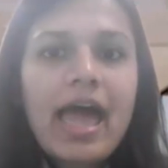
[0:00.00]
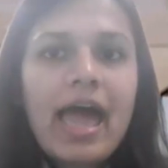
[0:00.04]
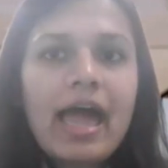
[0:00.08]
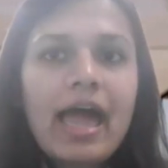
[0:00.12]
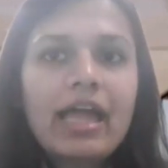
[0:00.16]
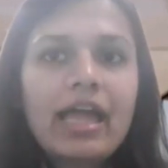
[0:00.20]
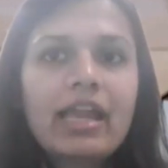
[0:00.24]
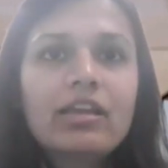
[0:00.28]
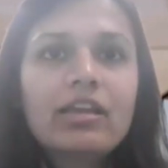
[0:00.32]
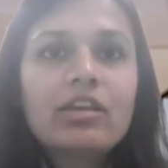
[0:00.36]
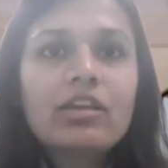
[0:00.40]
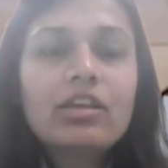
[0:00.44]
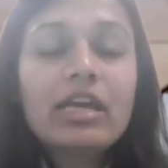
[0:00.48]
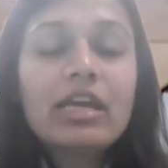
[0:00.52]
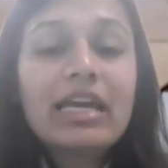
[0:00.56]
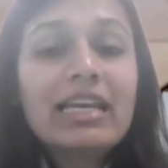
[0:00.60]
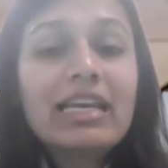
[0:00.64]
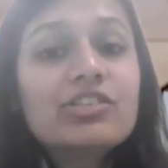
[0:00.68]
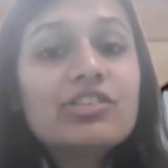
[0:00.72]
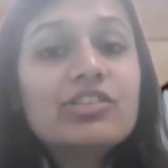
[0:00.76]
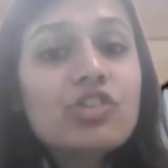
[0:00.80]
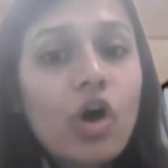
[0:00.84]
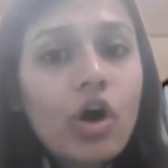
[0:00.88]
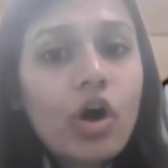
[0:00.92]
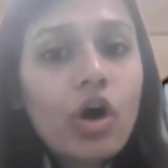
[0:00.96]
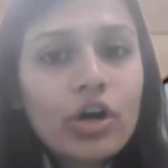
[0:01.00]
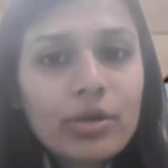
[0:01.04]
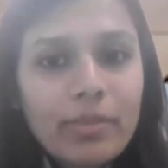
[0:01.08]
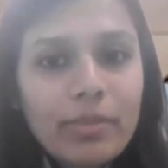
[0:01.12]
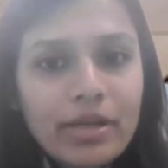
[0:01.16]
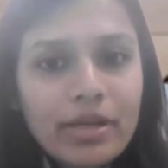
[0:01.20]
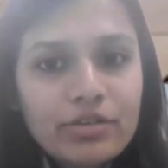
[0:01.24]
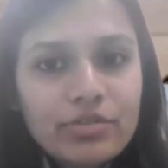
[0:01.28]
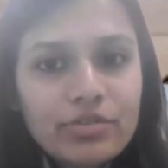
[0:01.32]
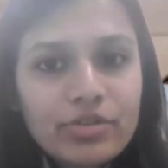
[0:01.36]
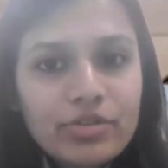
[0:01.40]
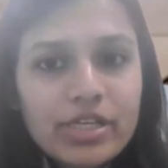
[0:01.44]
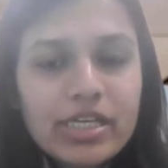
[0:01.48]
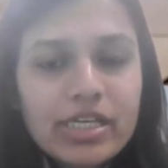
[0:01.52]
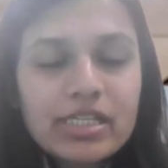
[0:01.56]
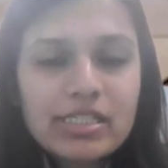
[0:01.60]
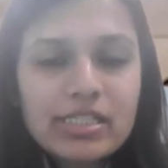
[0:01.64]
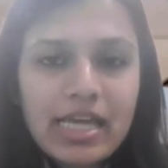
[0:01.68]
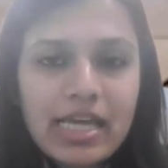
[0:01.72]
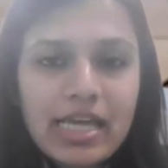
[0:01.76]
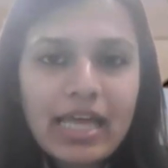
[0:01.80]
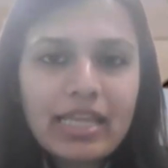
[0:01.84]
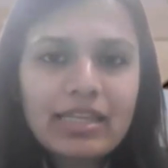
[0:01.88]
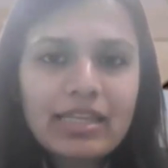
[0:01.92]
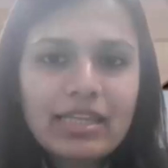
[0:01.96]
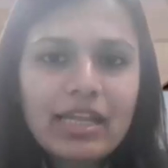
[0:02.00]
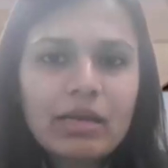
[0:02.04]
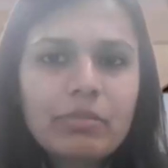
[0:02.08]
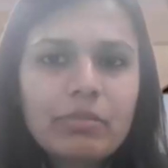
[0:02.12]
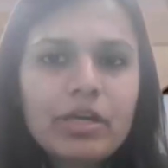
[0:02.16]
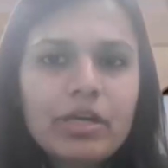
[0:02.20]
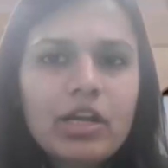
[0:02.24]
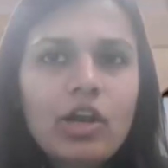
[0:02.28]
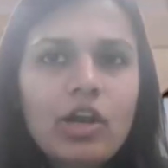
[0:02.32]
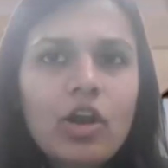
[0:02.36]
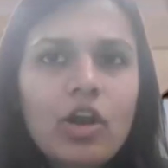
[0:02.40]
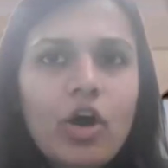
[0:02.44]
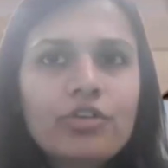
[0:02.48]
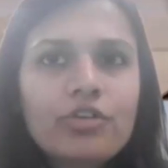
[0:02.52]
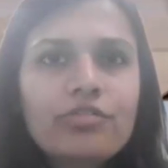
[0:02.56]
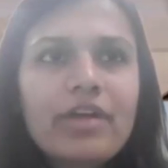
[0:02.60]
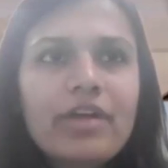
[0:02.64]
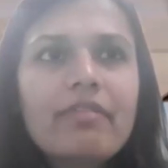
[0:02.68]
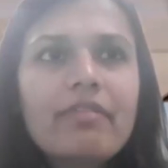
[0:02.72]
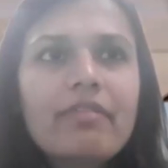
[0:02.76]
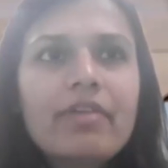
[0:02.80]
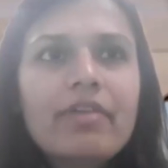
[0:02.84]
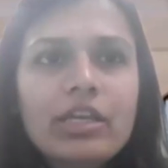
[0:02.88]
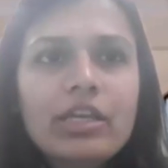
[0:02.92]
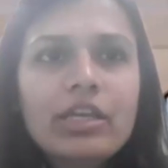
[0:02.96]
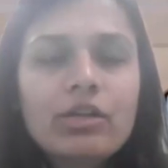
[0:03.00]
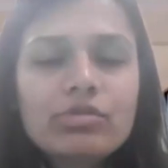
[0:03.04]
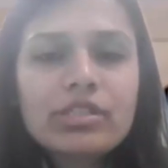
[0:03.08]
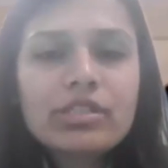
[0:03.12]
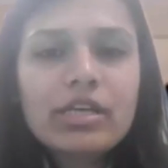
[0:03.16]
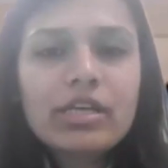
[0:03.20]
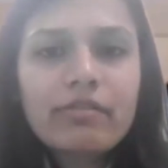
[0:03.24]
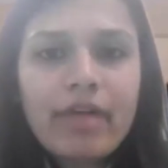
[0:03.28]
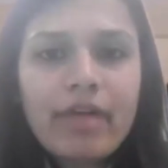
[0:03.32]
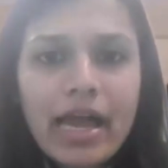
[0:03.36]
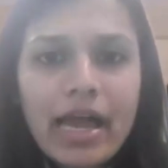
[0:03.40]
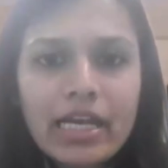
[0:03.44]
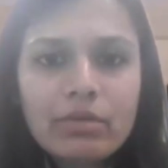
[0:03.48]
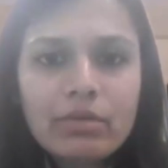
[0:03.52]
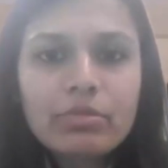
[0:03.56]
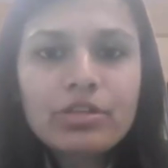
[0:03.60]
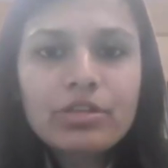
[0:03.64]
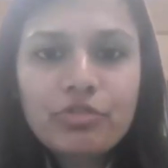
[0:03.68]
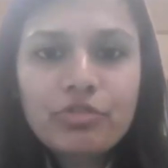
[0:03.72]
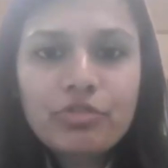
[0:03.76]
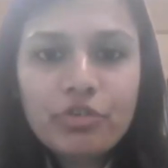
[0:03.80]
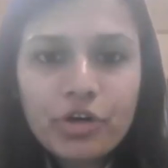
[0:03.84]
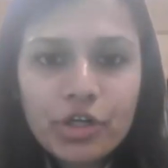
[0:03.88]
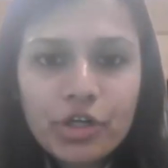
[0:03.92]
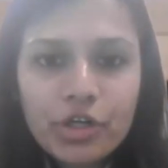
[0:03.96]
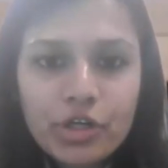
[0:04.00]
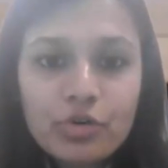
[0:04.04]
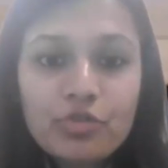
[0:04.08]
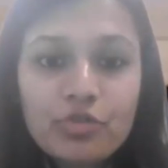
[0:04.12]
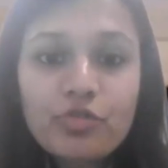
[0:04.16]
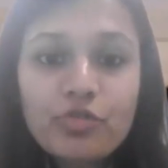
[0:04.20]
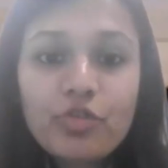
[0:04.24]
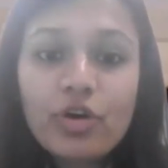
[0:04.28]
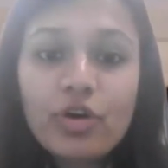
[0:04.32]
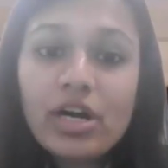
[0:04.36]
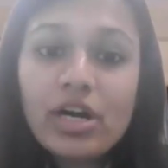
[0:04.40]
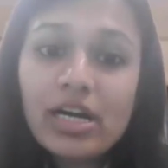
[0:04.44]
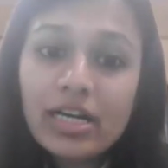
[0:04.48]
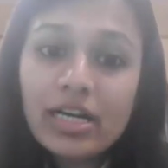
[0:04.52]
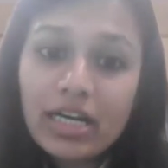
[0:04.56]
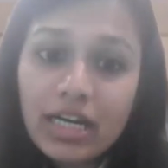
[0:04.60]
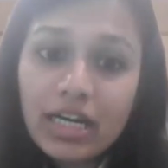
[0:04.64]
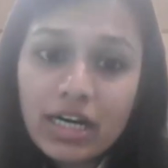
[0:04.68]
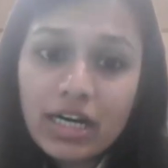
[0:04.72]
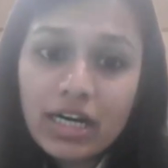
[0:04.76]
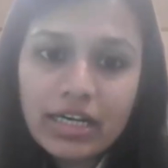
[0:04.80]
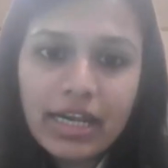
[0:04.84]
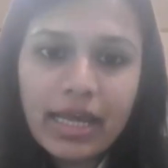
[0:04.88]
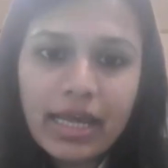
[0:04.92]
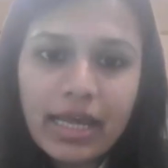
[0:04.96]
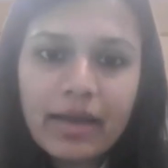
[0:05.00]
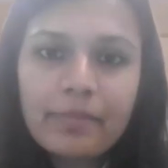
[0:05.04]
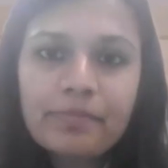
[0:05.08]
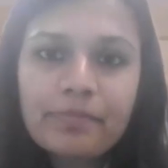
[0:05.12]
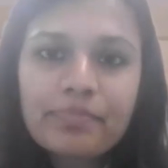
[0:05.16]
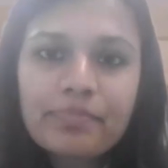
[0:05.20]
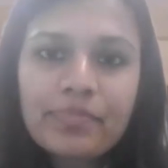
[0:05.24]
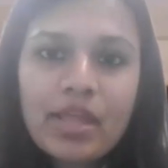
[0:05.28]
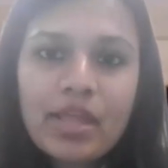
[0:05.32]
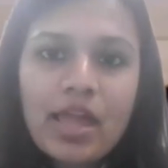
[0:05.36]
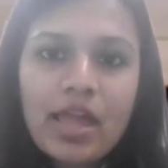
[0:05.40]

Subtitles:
and English documentaries, and there'll be a lot of avenues available for you for learning.